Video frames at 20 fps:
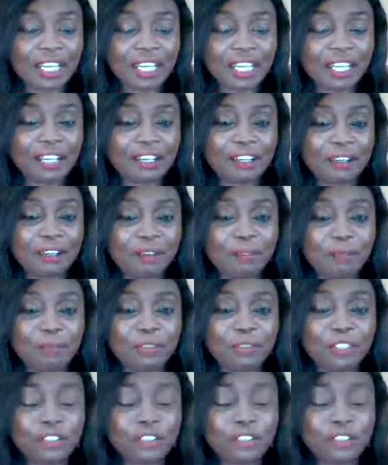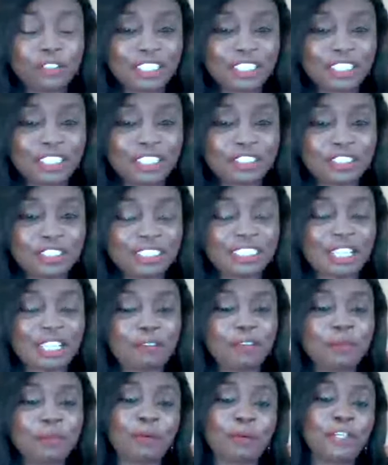Um, you know, it's not just
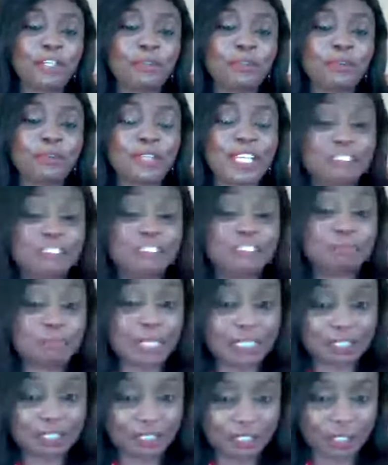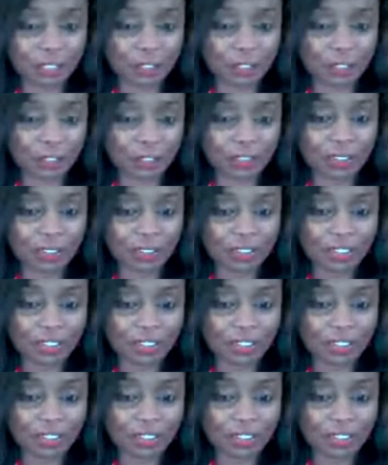everybody who can mentor.